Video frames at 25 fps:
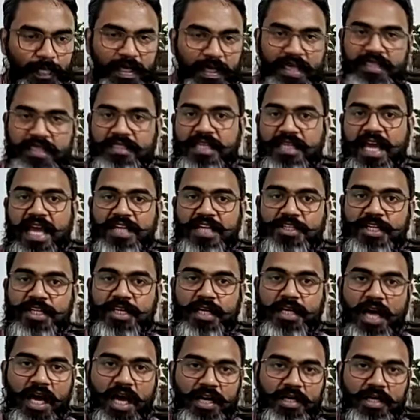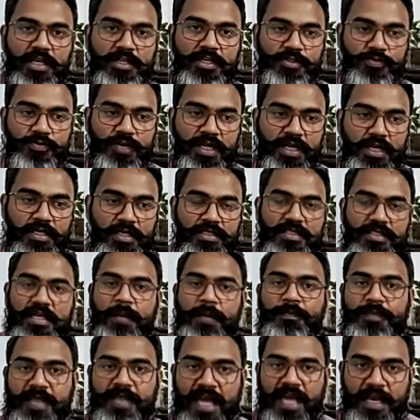is that in our country,
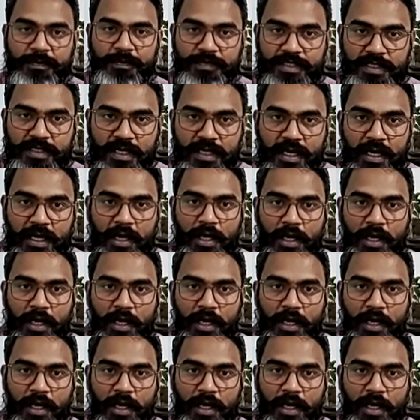sometimes